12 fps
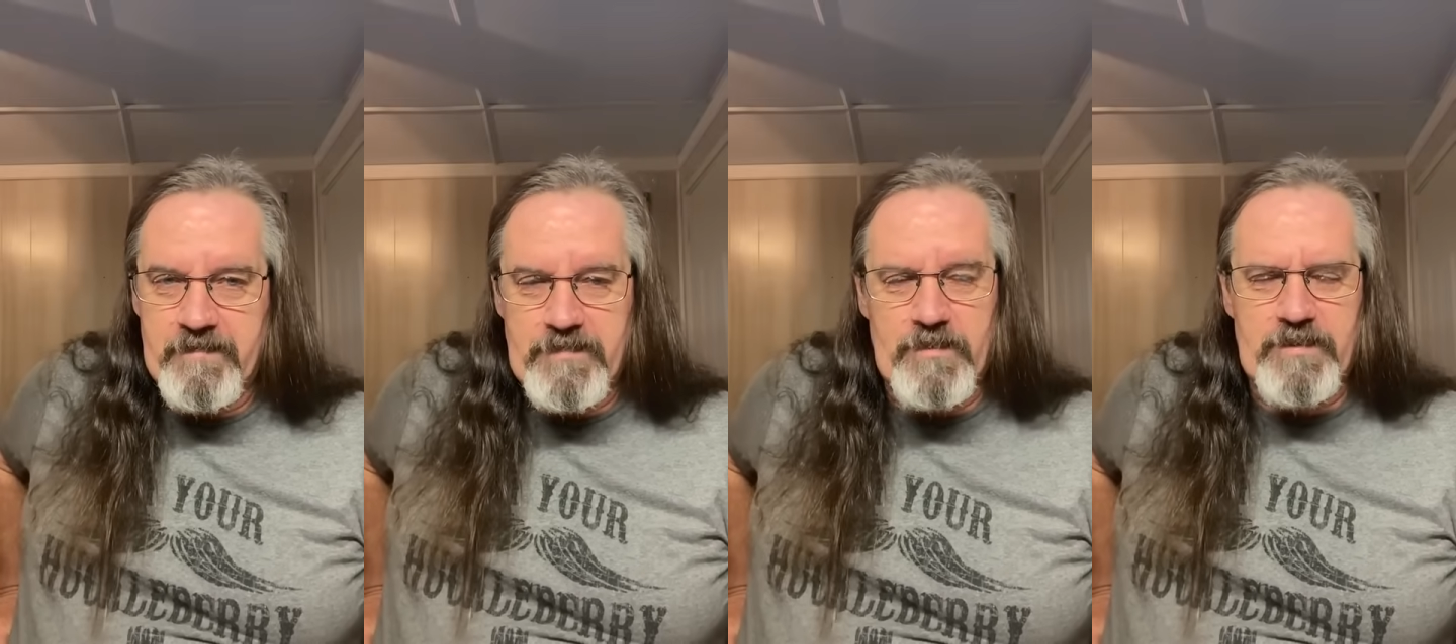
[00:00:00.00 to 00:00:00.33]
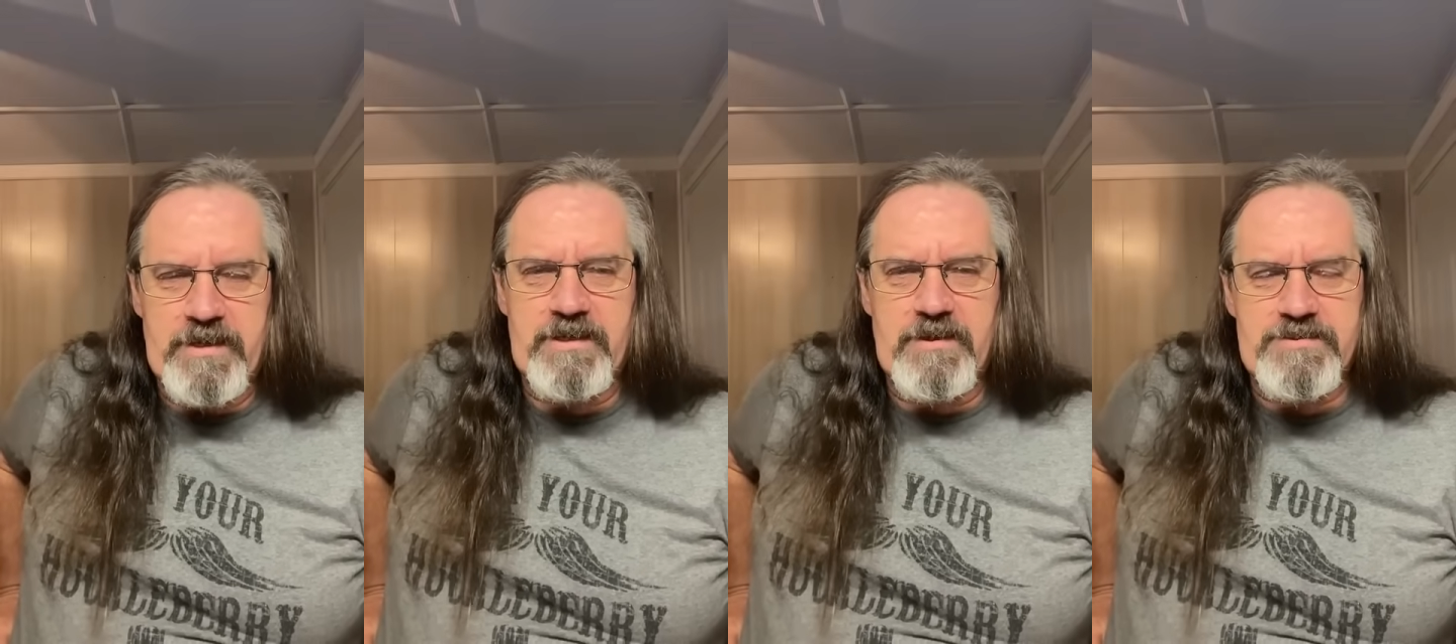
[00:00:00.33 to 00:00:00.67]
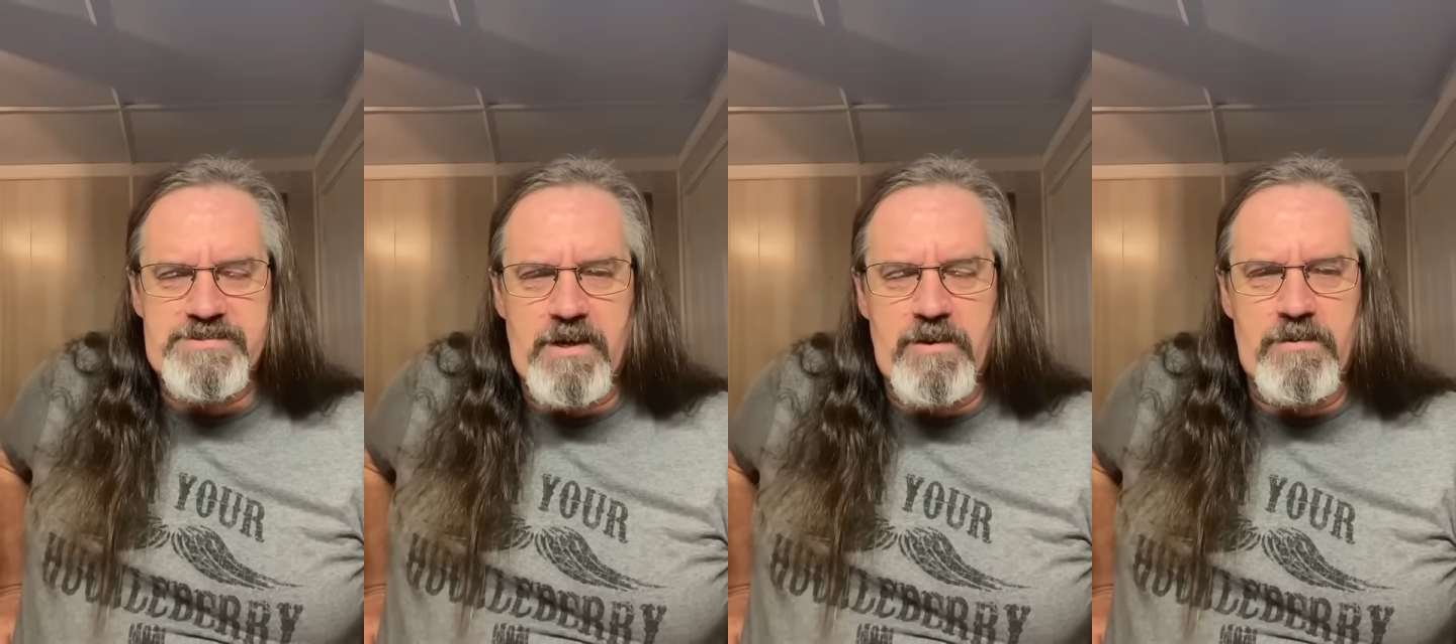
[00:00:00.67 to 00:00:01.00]
But when he
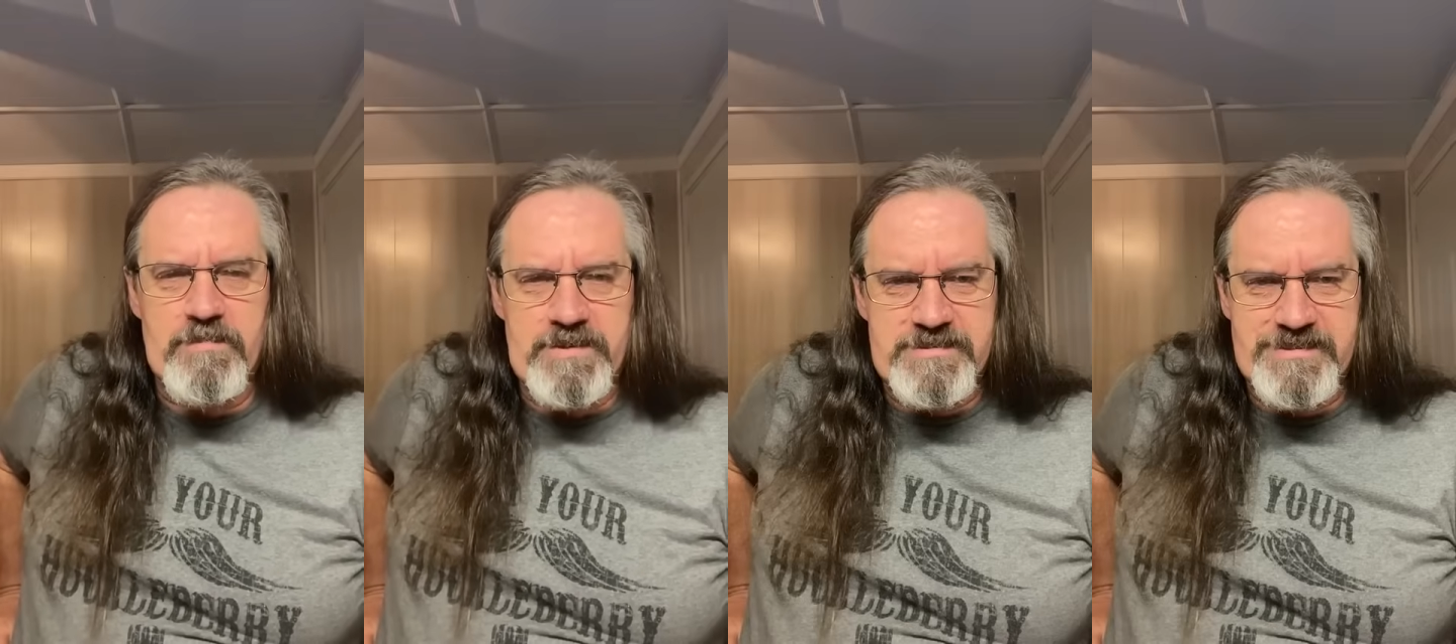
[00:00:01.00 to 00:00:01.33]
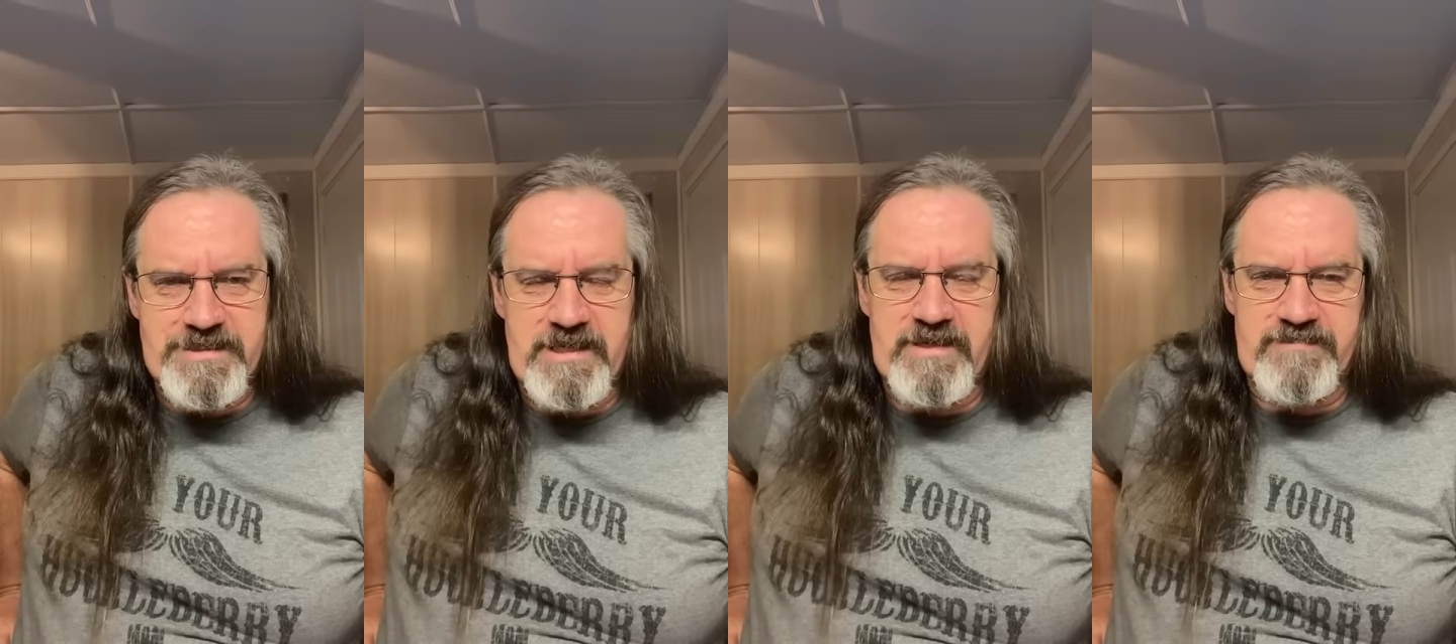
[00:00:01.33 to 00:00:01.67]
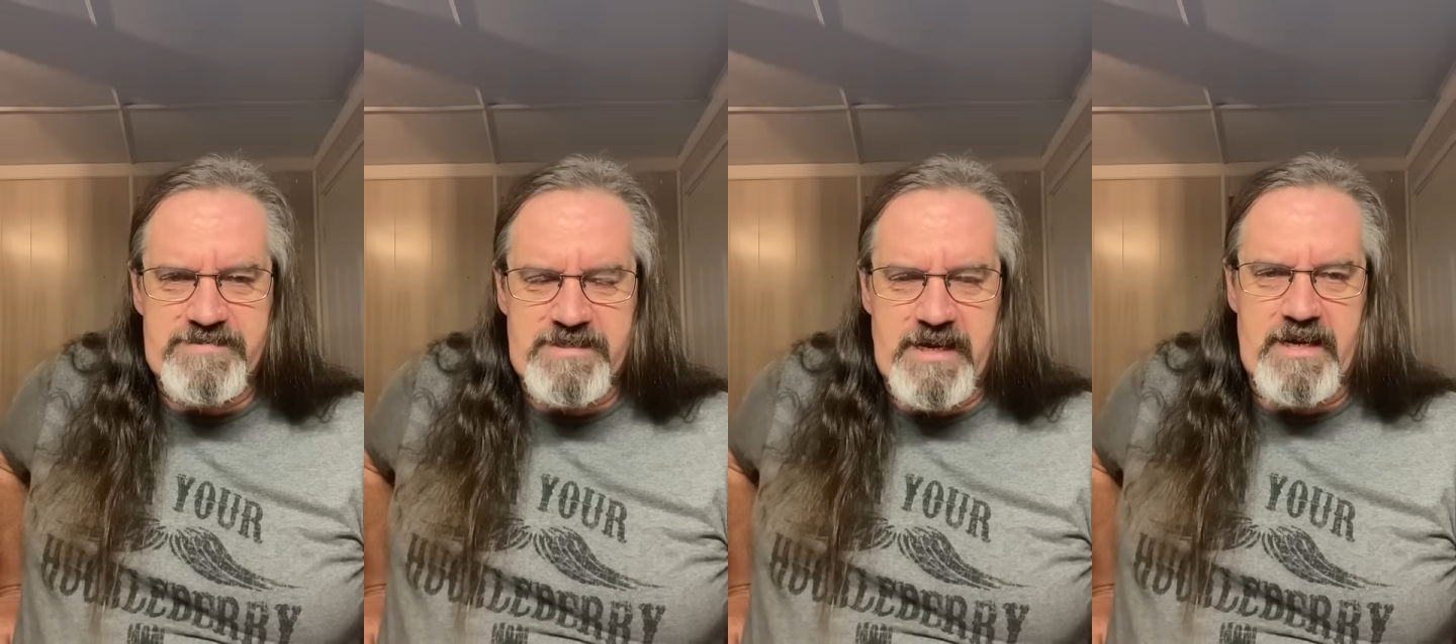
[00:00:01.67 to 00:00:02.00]
goes home, he's the king of
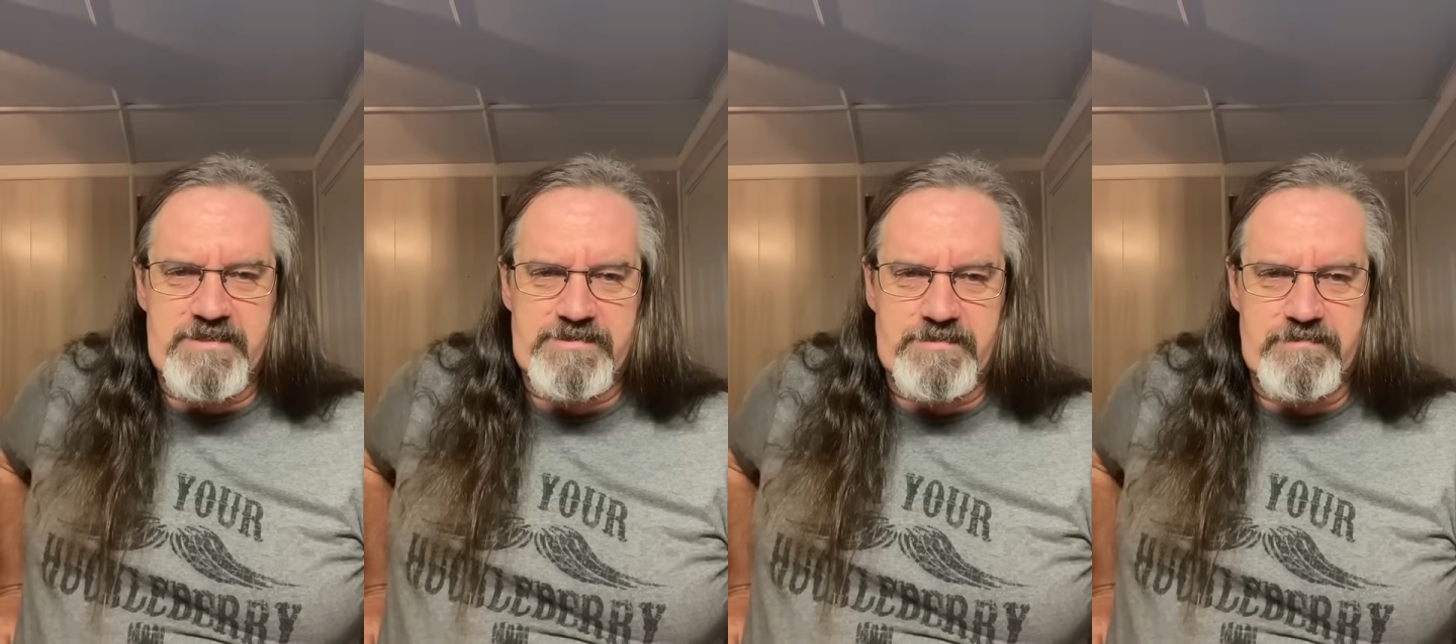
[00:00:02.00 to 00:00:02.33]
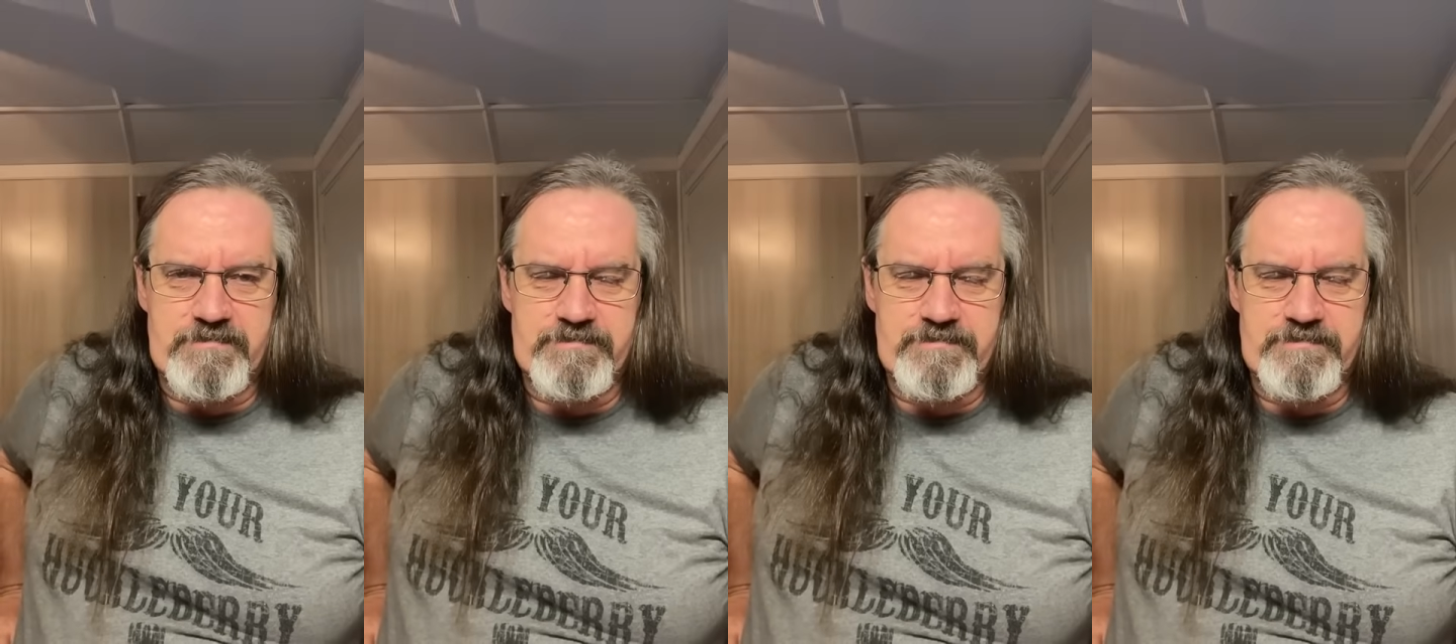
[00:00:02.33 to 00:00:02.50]
his castle.